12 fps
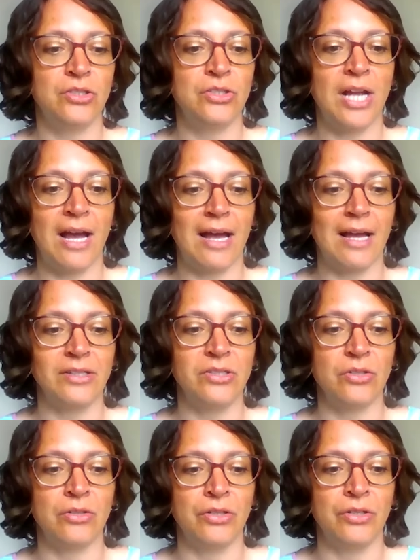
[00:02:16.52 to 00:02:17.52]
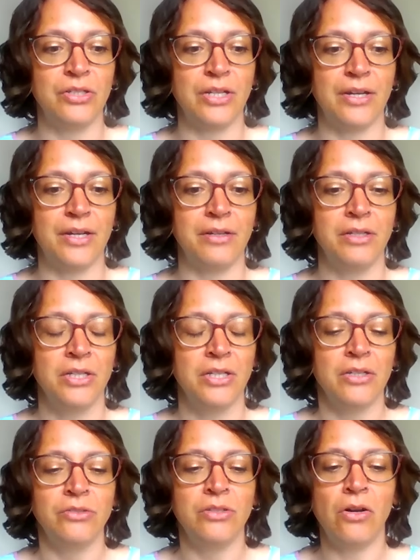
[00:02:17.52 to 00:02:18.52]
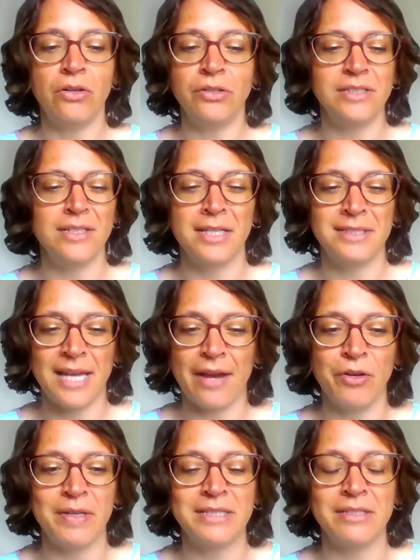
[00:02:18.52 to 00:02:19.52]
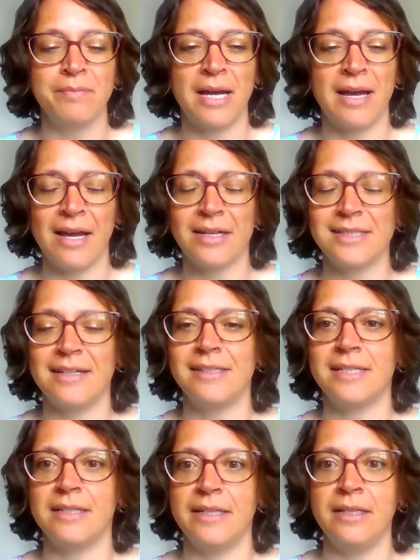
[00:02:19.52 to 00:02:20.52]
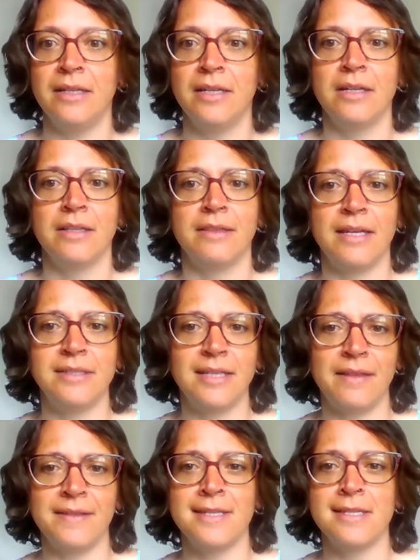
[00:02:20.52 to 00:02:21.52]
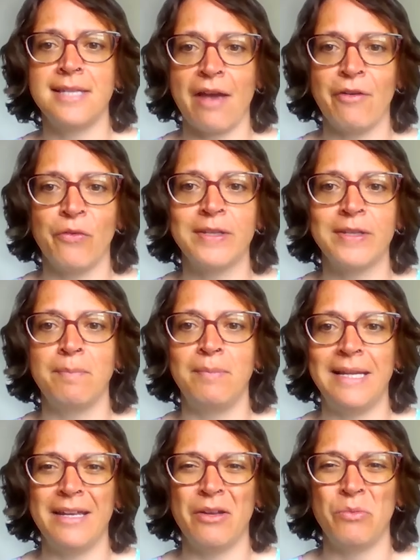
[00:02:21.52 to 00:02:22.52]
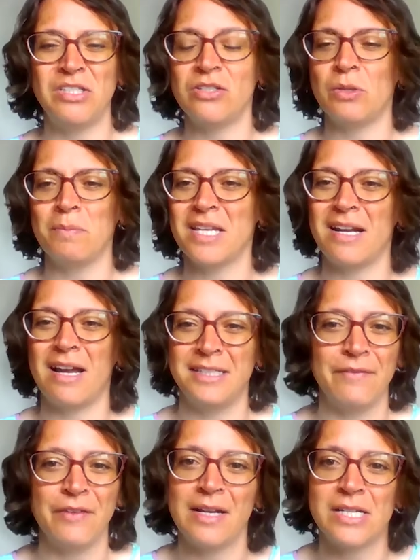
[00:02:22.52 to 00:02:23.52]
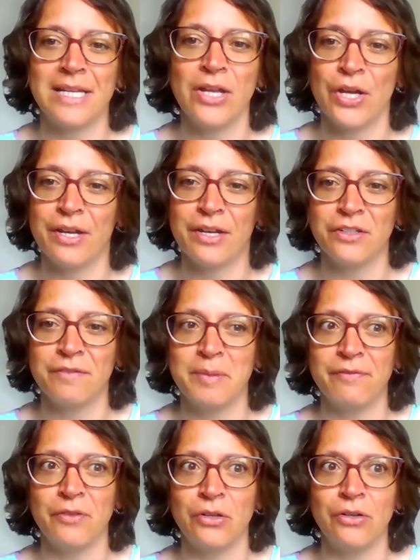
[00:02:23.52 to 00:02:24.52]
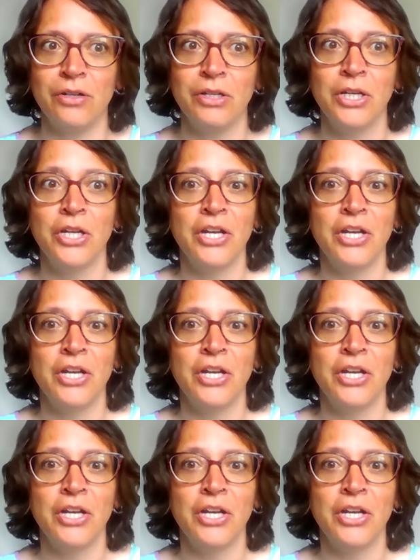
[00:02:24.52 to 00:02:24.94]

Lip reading: charged under, not under the Terrorism Act, actually. They say there's a terrorism link, which is something I'd never actually heard of before.